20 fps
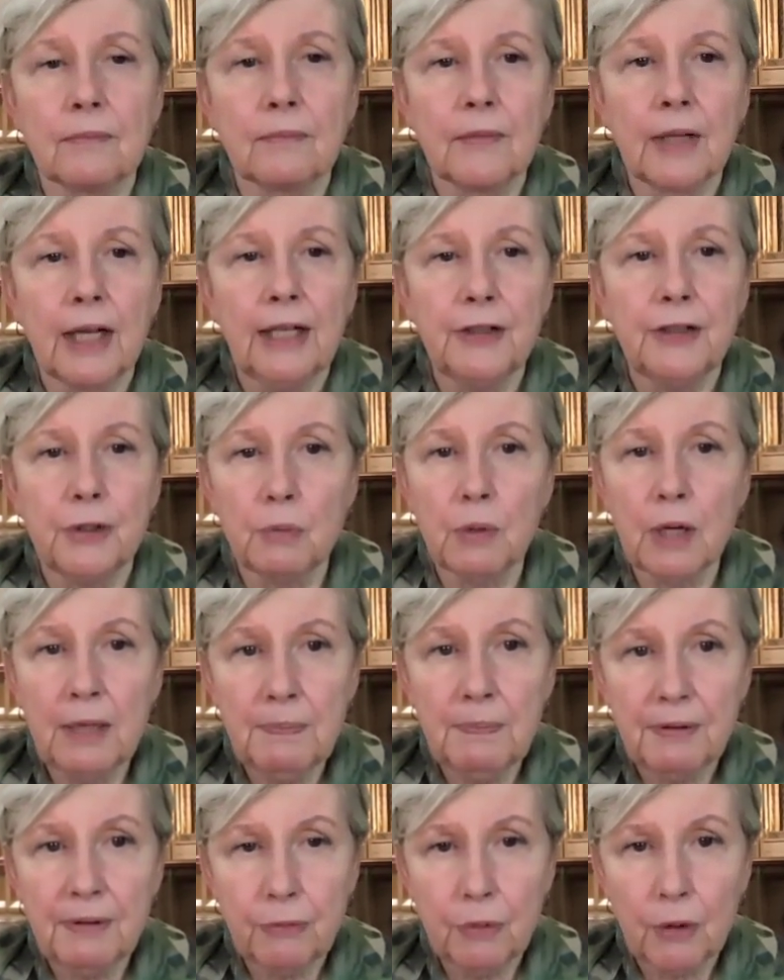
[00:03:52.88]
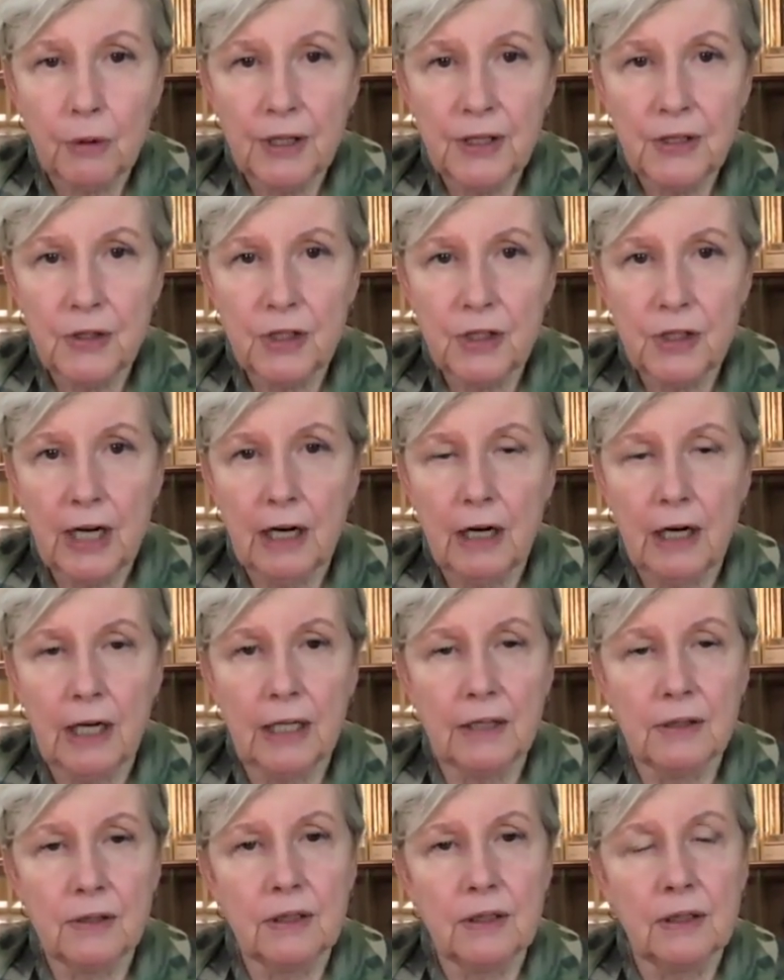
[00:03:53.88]
and to run before his
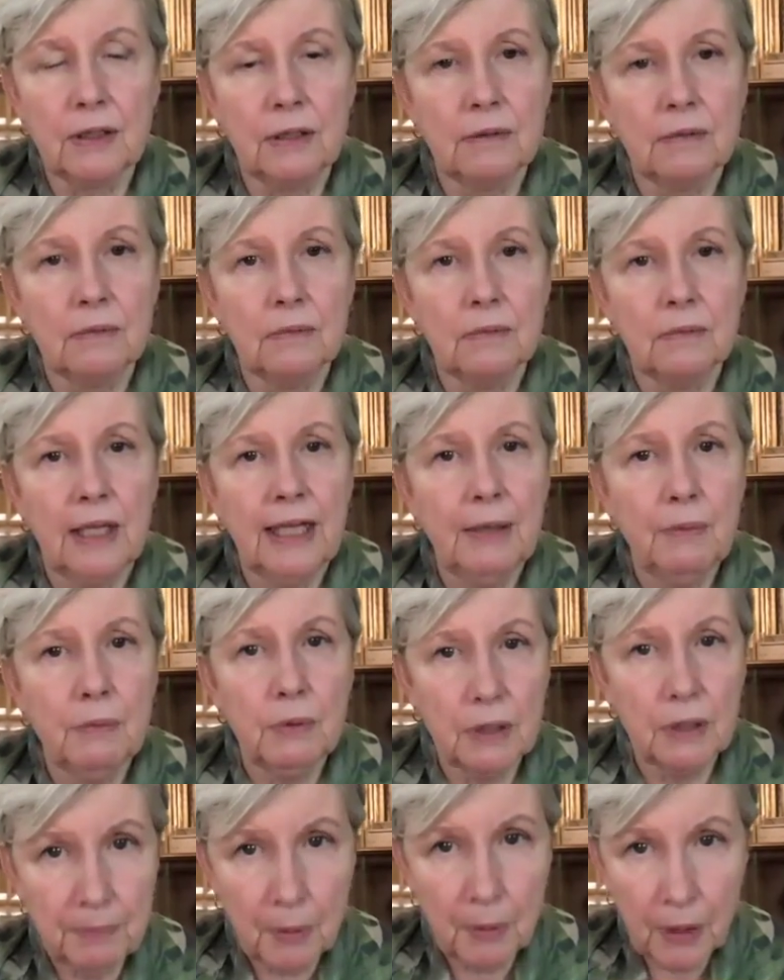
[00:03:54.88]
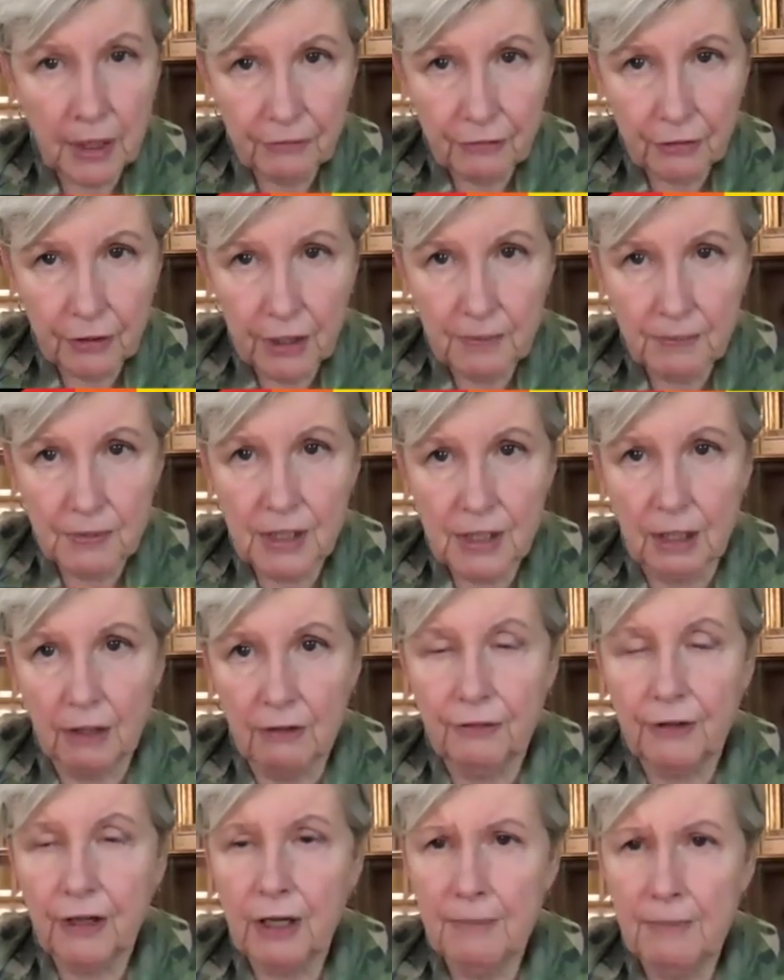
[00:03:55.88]
chariots. And he will appoint for
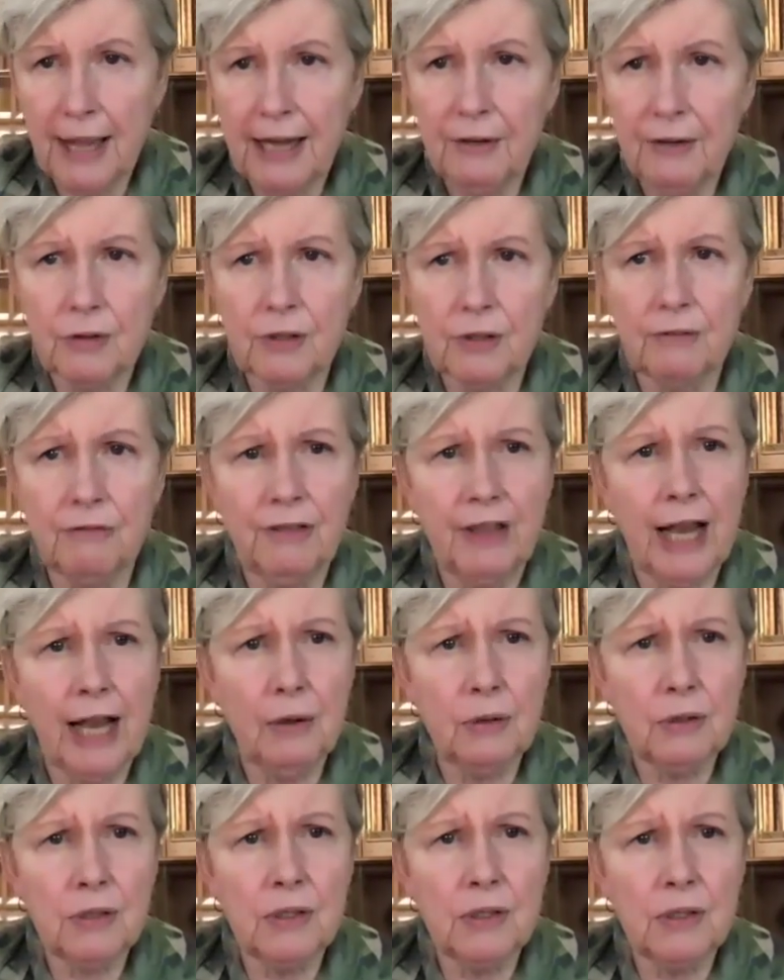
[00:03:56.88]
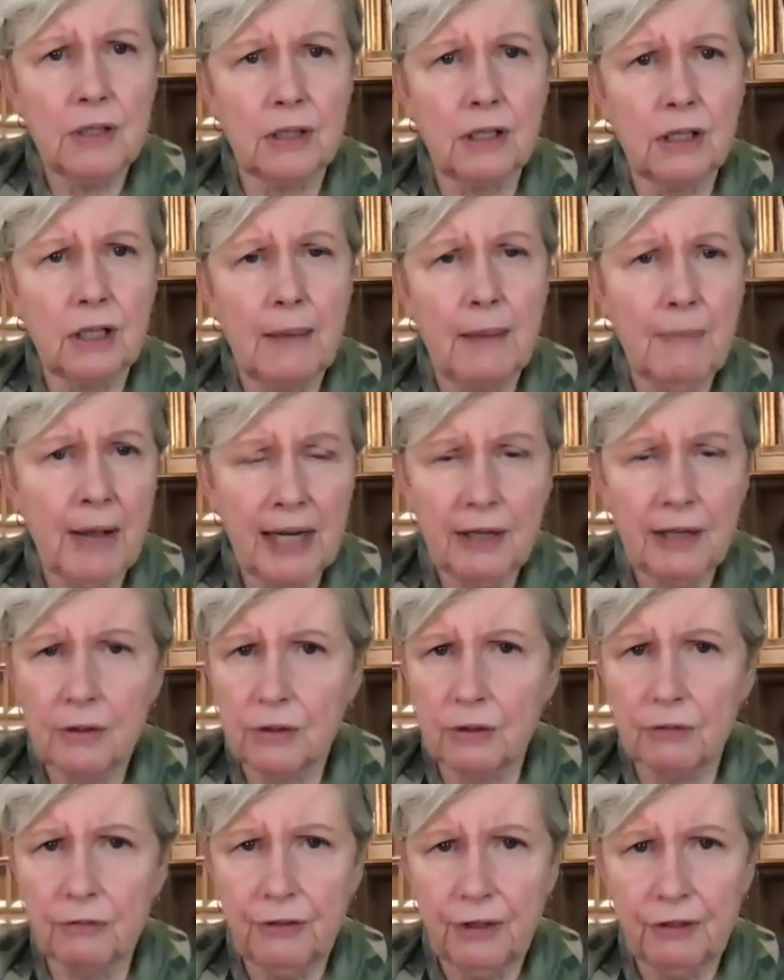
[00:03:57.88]
himself commanders of thousands and
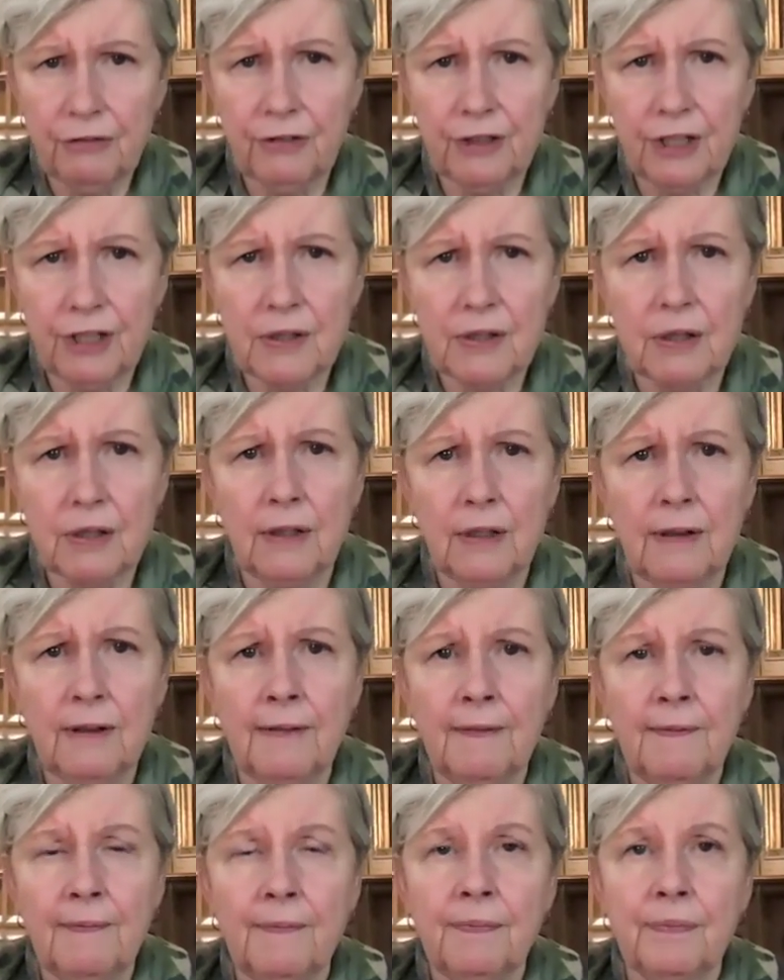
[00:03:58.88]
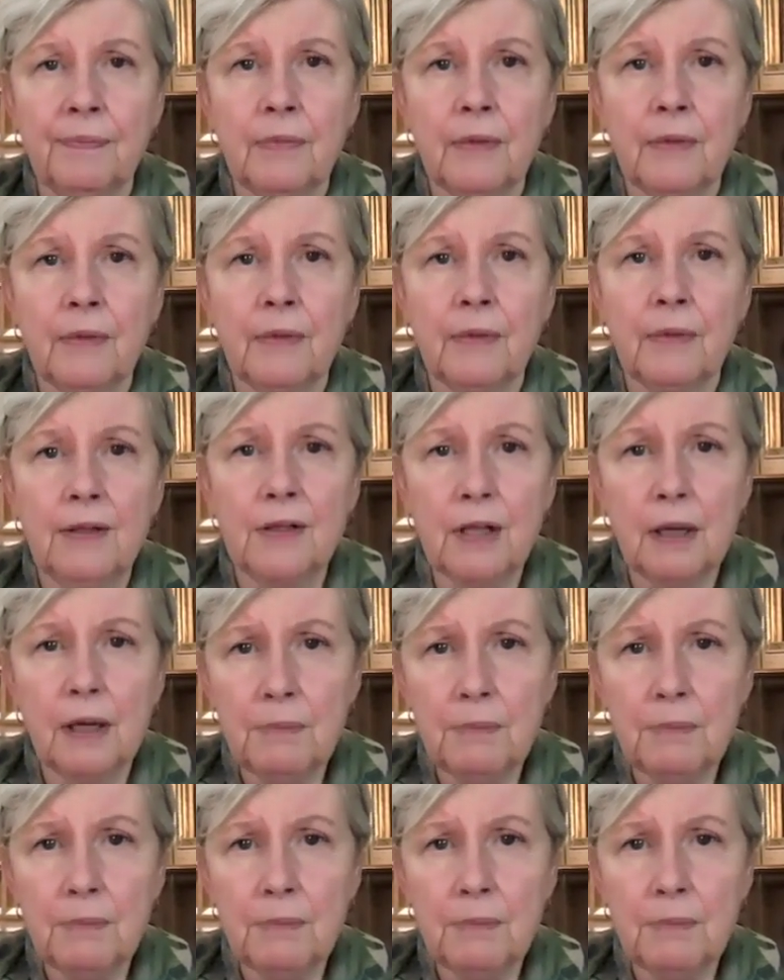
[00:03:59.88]
commanders of 50s, and some